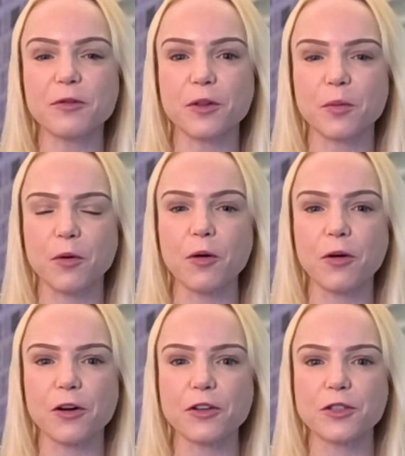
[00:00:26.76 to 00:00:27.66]
for the
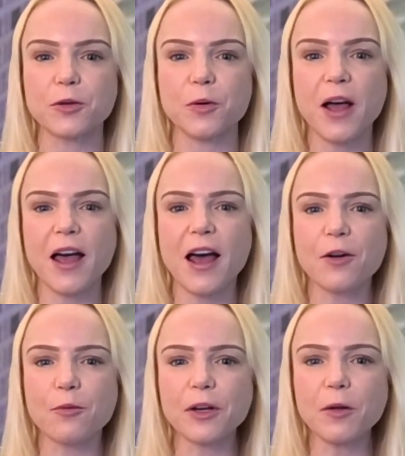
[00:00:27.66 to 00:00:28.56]
brokers who had
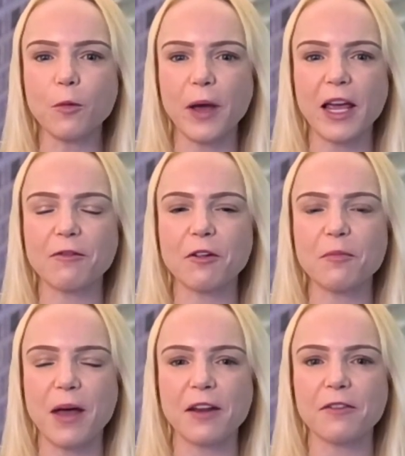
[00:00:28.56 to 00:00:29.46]
a real wave
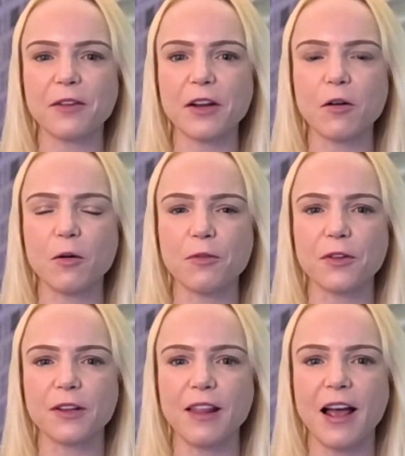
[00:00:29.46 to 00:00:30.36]
of benefit over
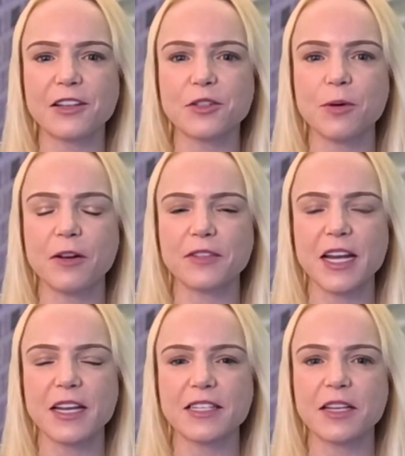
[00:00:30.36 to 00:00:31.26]
the last 12 to
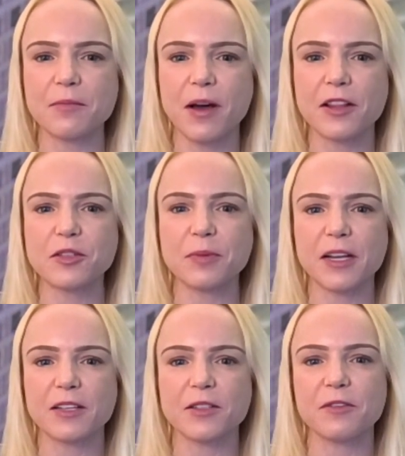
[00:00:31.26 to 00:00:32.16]
18 months
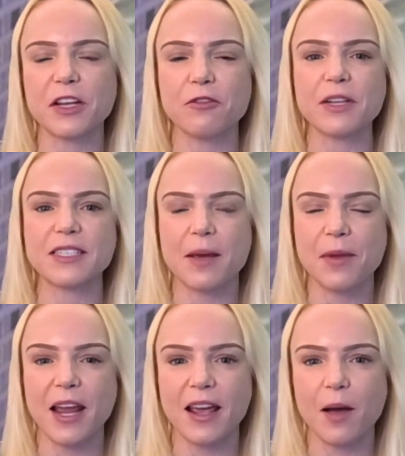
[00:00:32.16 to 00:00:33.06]
because of increased
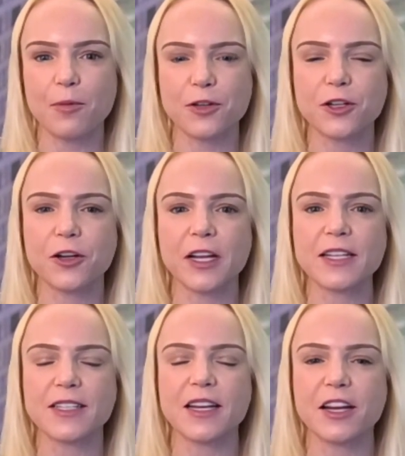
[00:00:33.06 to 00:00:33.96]
M&A
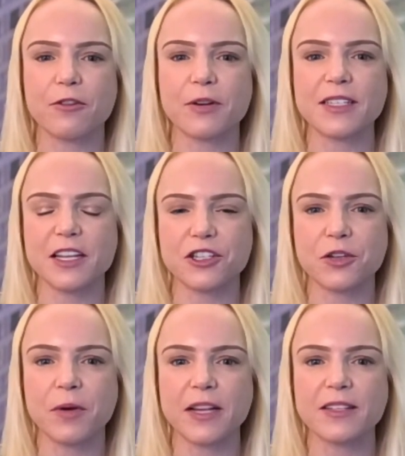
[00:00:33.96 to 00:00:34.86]
opportunities and increased
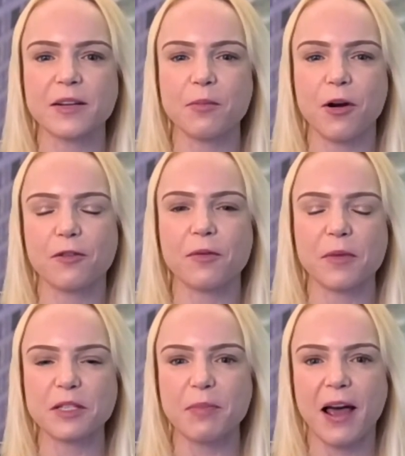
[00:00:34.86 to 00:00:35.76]
issuance, in part from
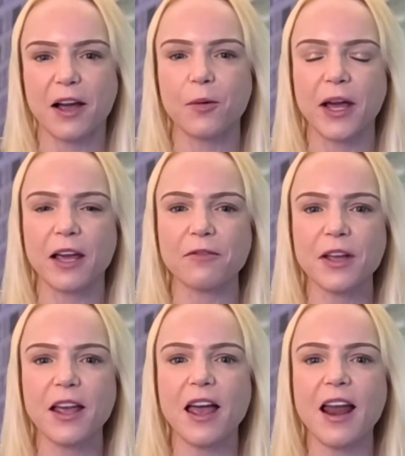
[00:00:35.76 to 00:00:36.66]
the SPAC wave.
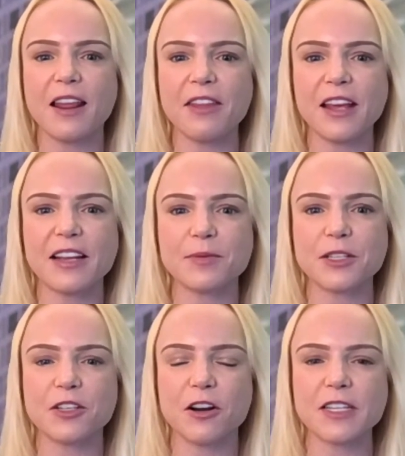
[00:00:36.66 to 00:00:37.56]
And I think as we
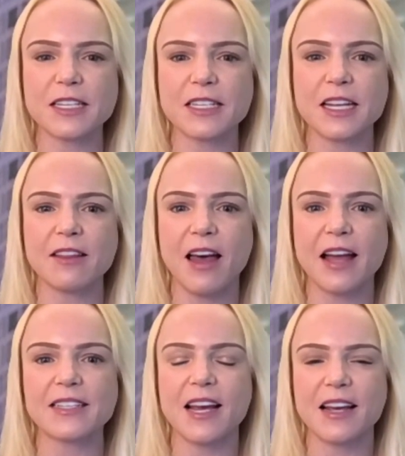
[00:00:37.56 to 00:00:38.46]
start to see
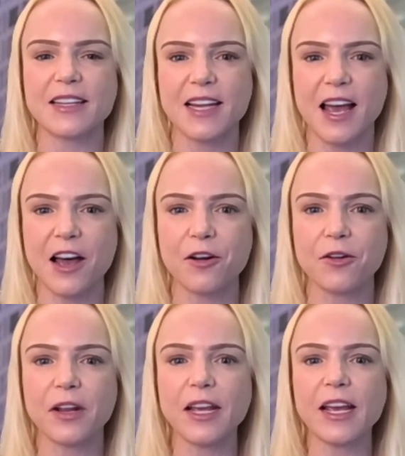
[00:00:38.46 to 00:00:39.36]
that die
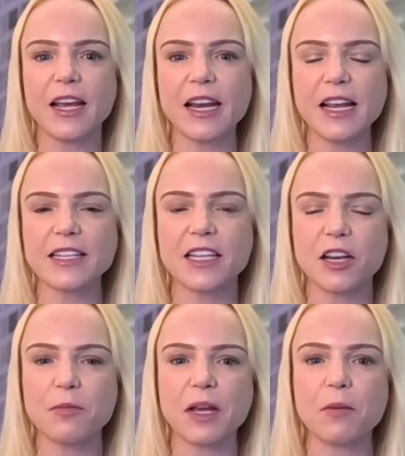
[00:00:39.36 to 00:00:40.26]
down, it is
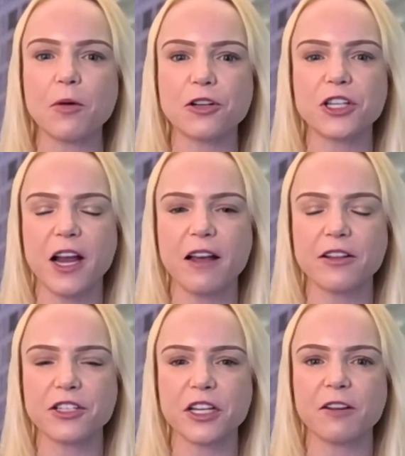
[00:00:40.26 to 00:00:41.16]
going to be a more
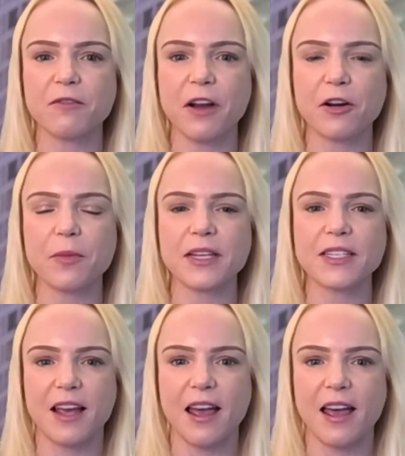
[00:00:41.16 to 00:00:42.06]
challenging
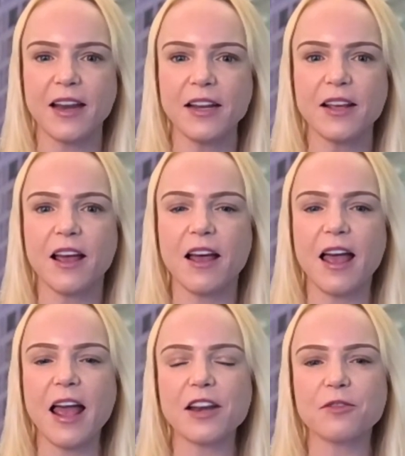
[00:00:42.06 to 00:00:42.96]
environment ahead.
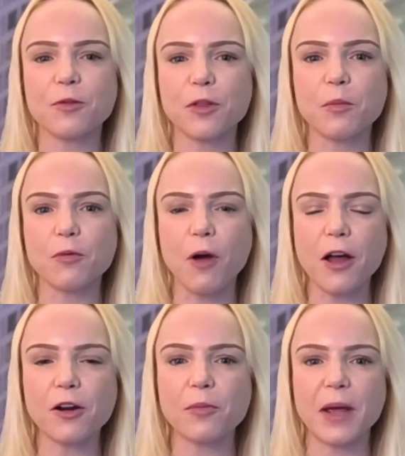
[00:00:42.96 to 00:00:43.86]
And for the
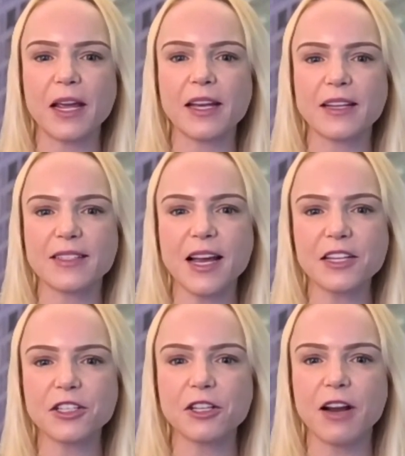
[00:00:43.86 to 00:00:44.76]
broader banking
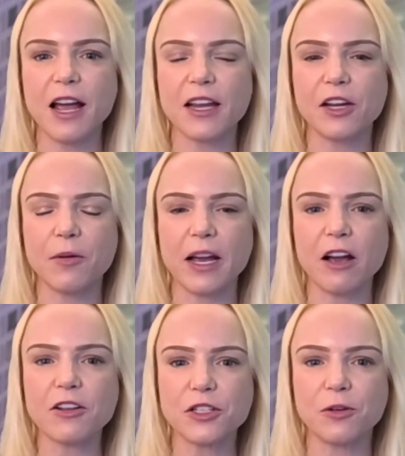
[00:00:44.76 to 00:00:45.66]
sector, I
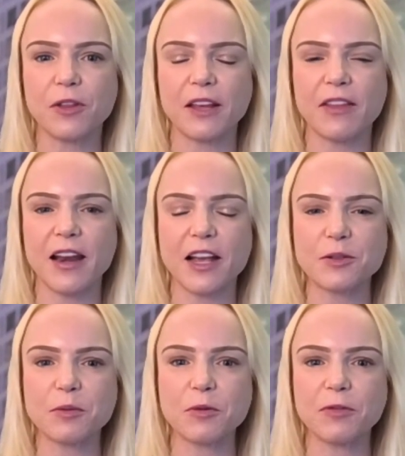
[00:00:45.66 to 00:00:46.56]
also think that
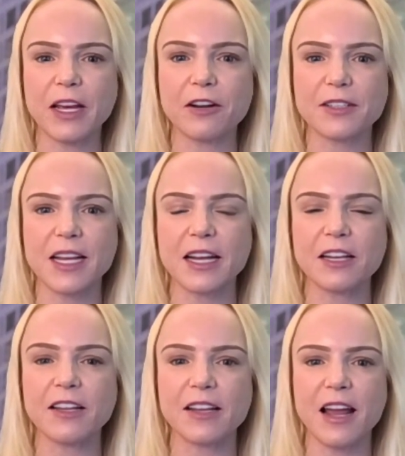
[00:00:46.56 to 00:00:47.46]
as we move later
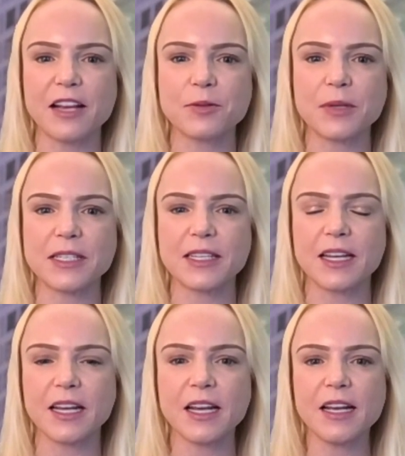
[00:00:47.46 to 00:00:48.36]
cycle and as we
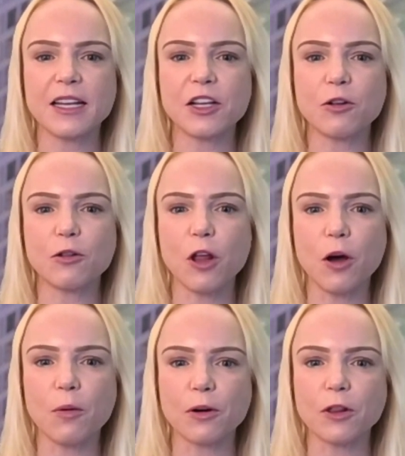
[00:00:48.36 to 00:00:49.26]
see
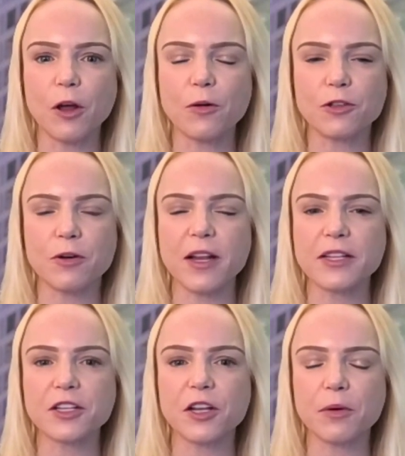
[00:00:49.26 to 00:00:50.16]
lower loan
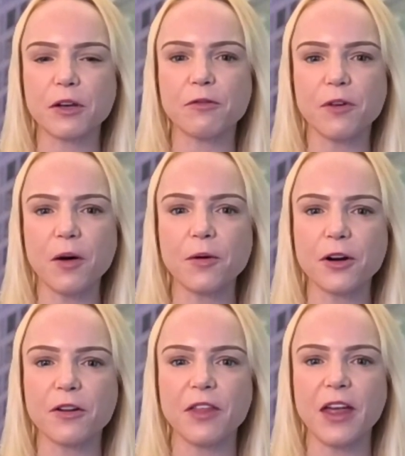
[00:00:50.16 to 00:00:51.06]
trends going
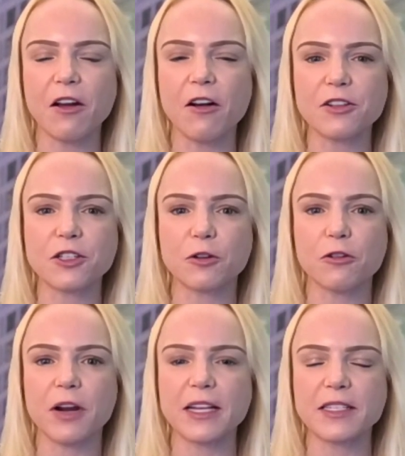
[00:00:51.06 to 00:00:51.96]
forward, that also
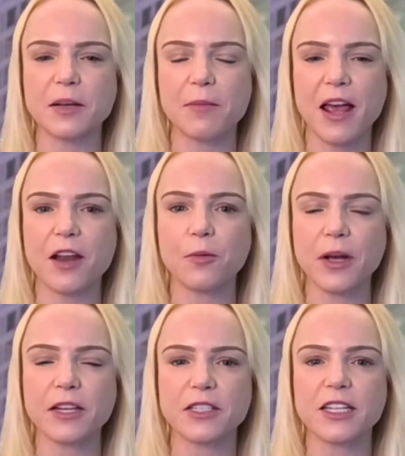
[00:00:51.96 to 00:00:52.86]
creates some
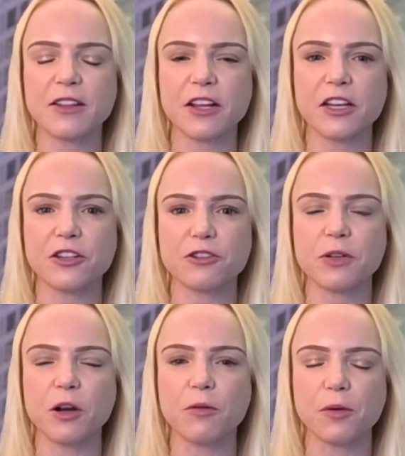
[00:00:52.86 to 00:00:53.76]
headwinds to the
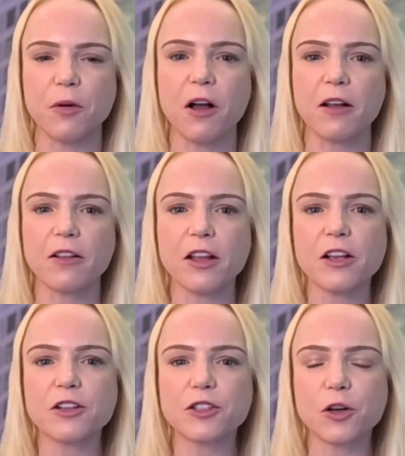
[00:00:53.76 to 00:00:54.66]
industry overall.
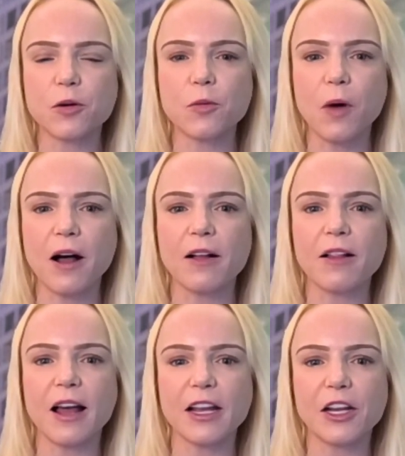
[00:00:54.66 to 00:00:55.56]
So while,